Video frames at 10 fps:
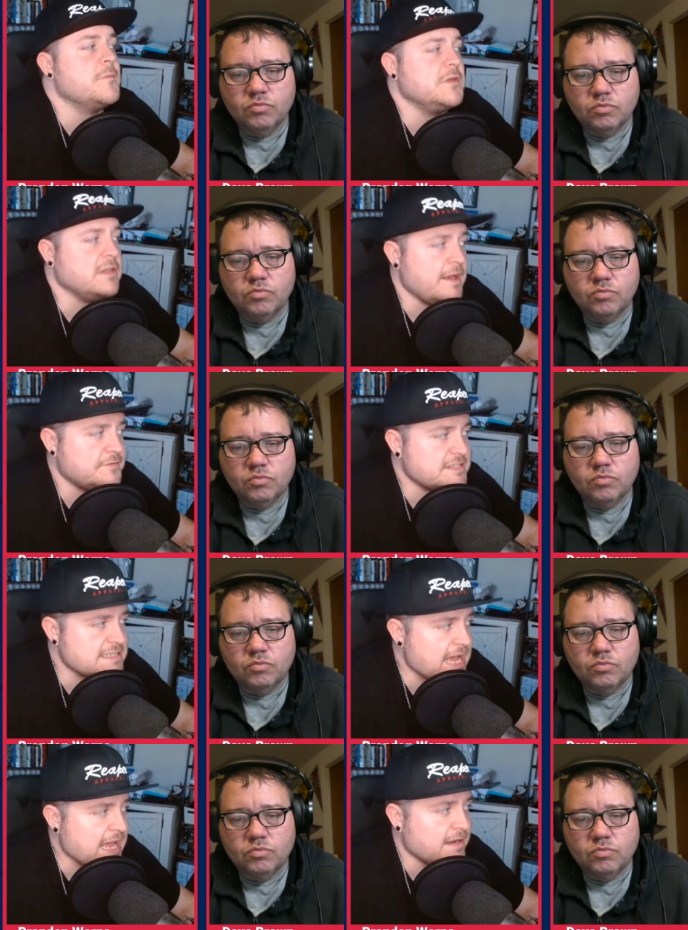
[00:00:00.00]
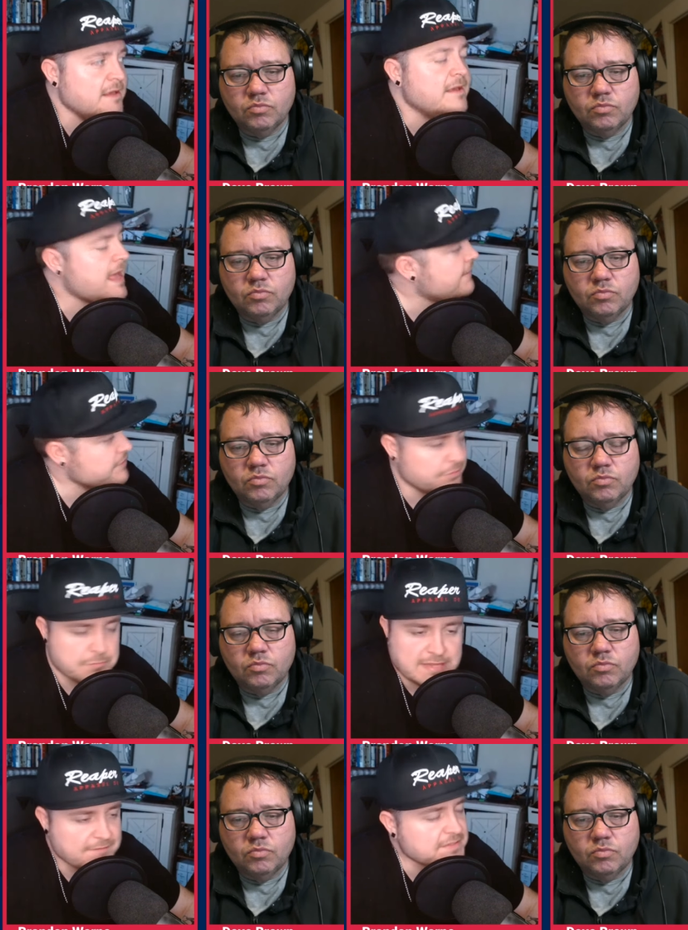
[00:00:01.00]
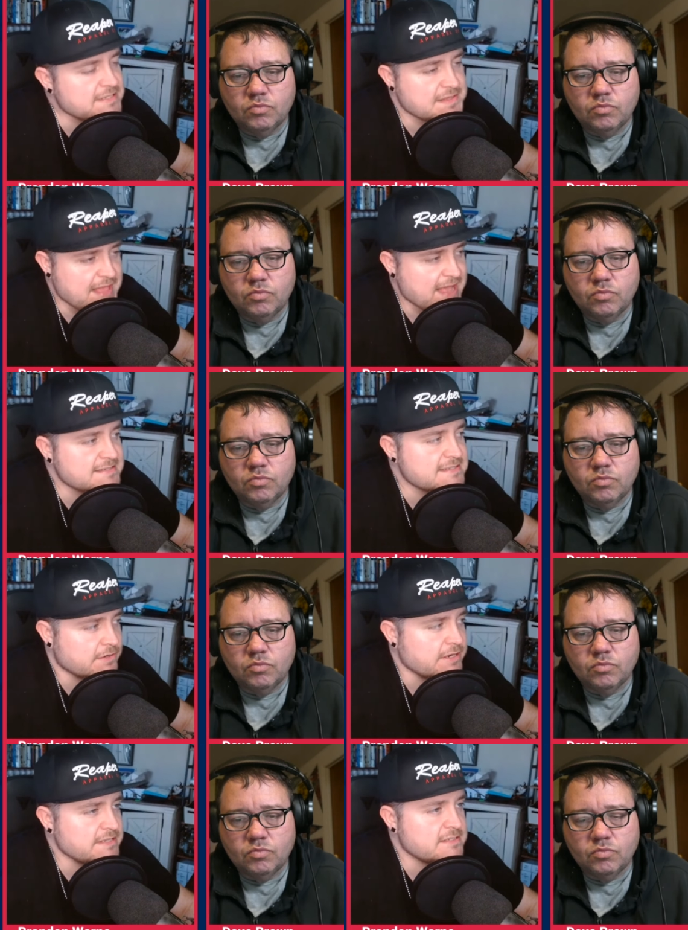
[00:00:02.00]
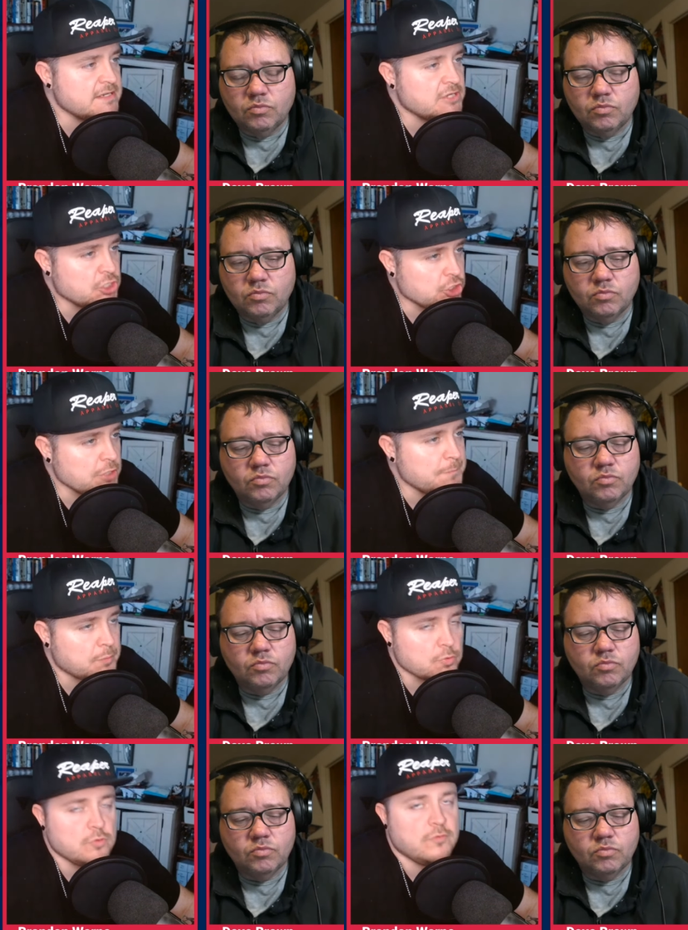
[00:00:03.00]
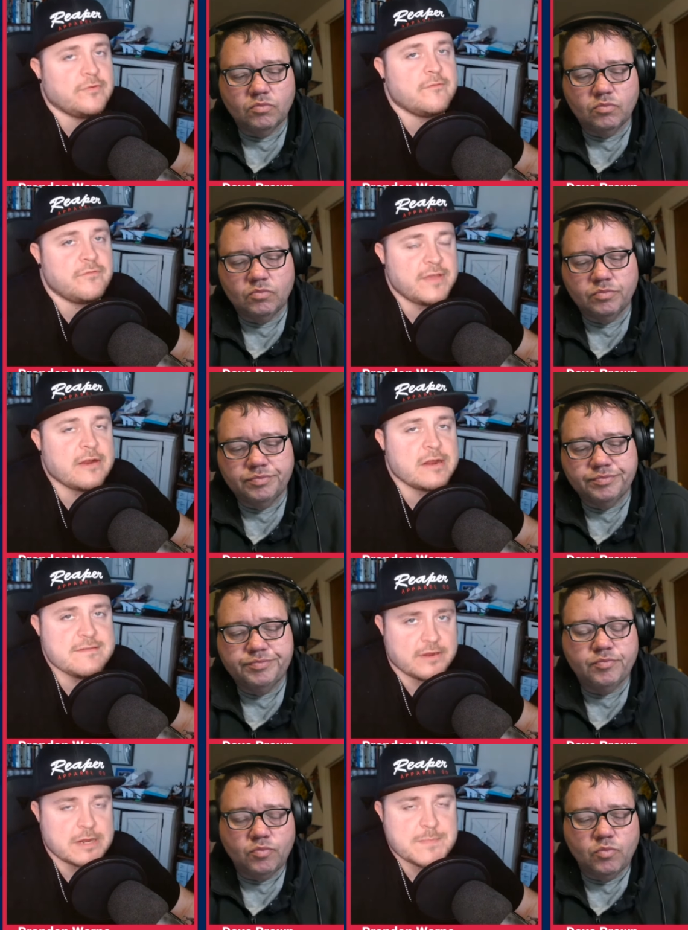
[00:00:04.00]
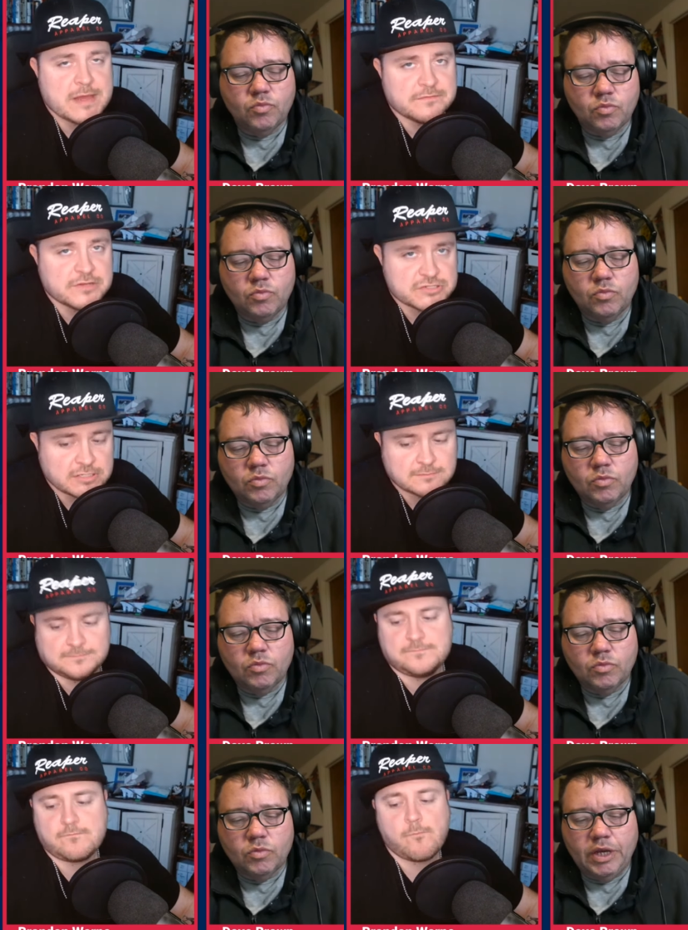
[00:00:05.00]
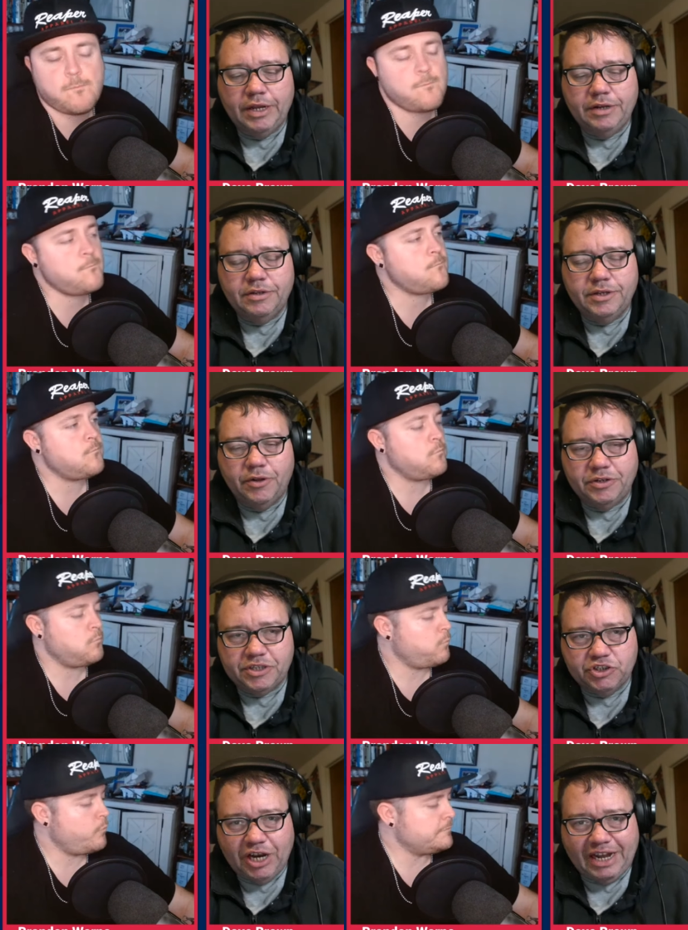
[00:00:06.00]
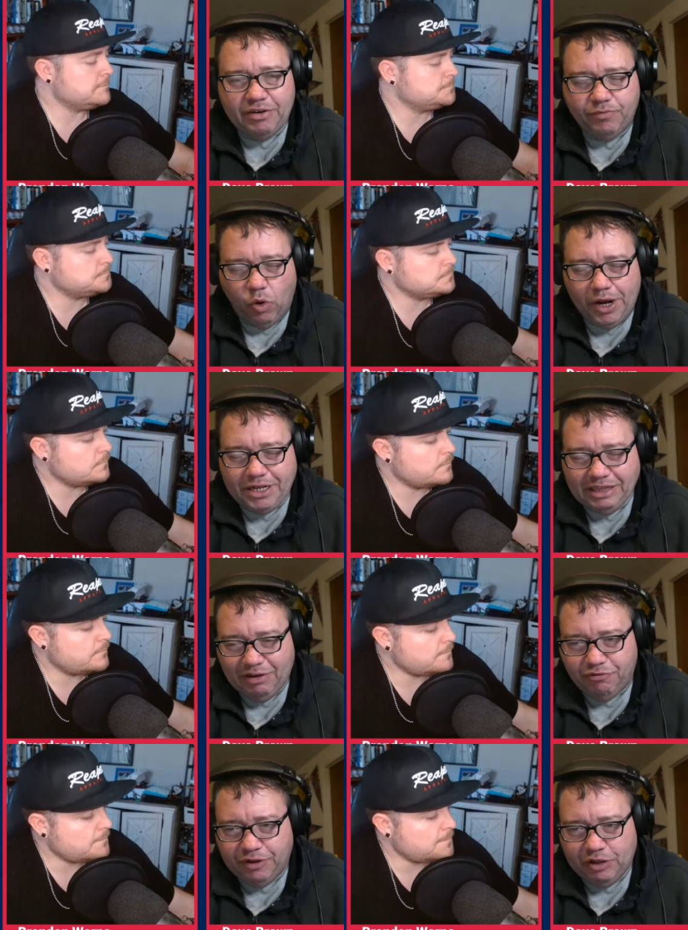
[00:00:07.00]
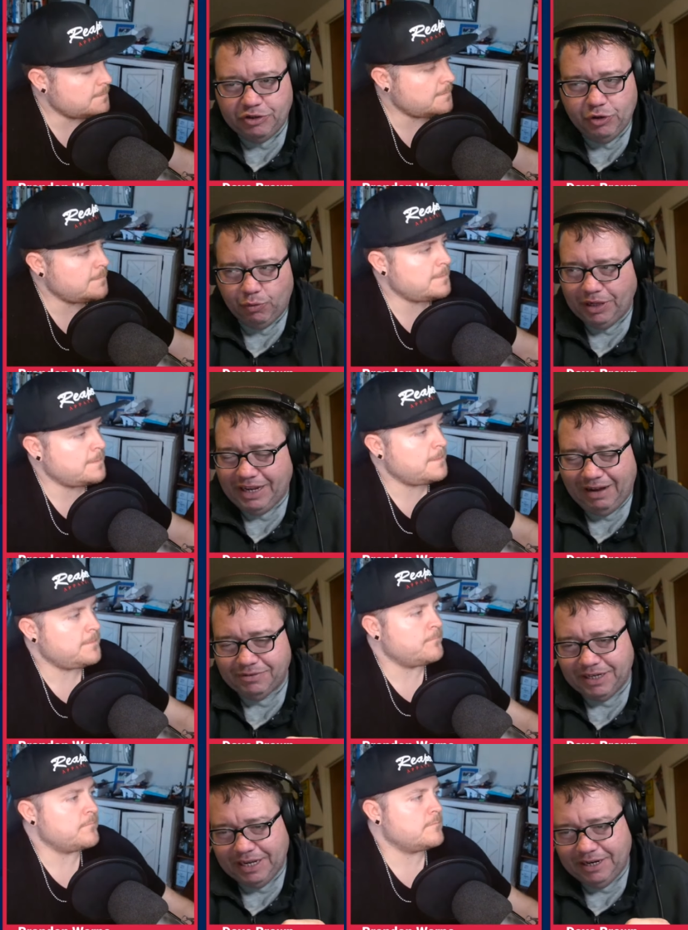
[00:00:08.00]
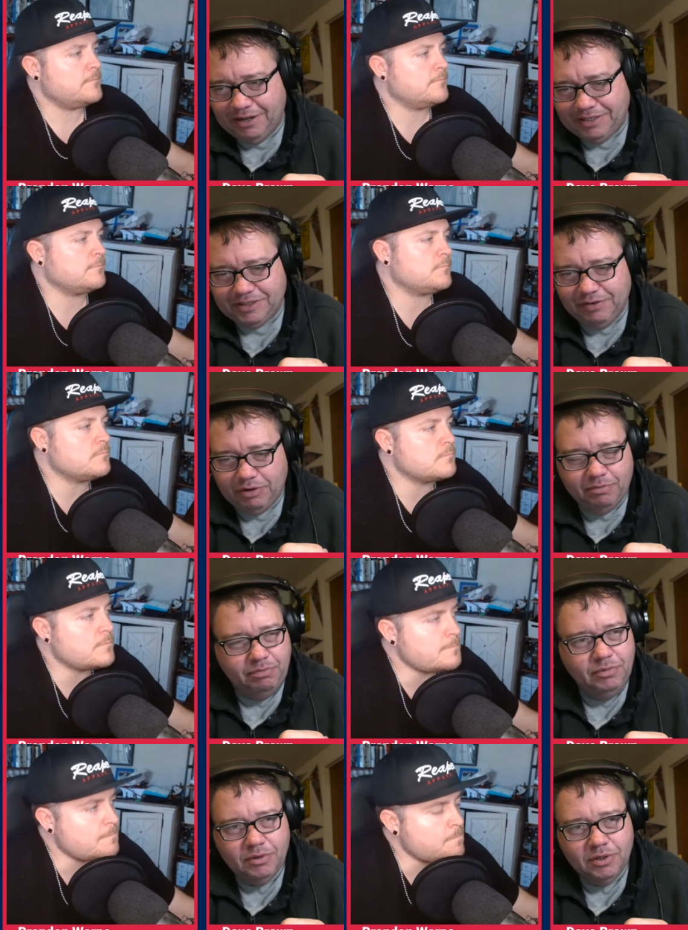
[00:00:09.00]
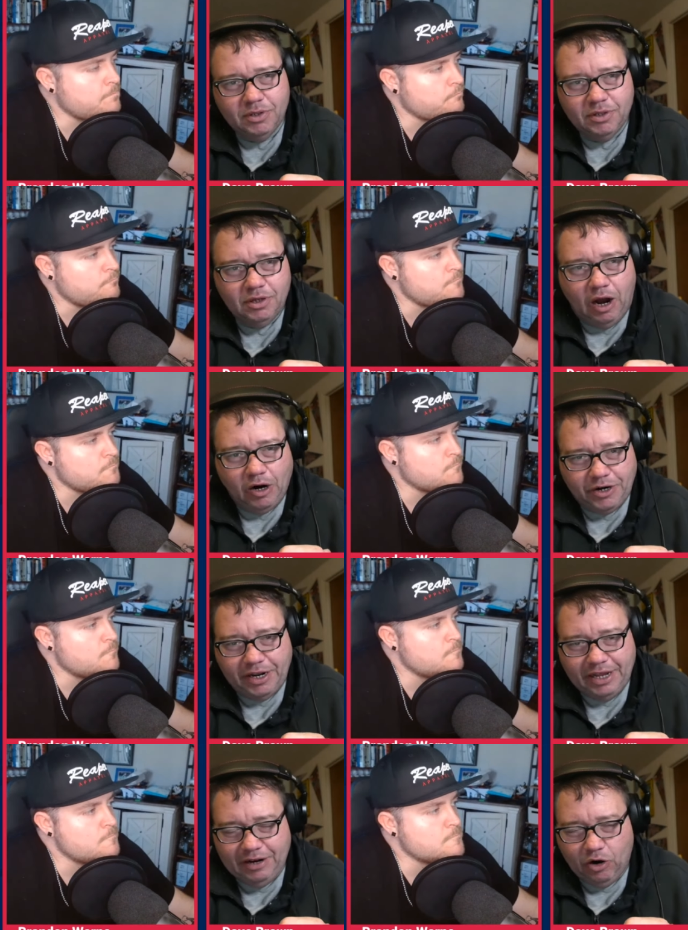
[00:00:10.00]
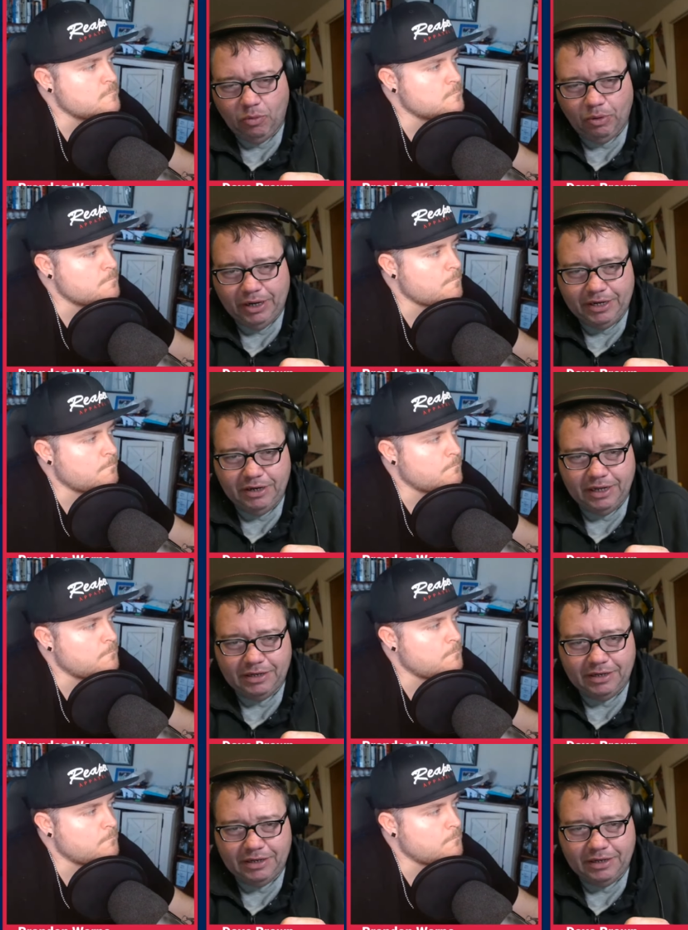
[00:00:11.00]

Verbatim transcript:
Speaker 1: from the left side. Having three lefties in that series could prove very, very beneficial.
Speaker 2: And, you know, there's a giant void in left field. You really have to hit it. It's even harder to hit a home run at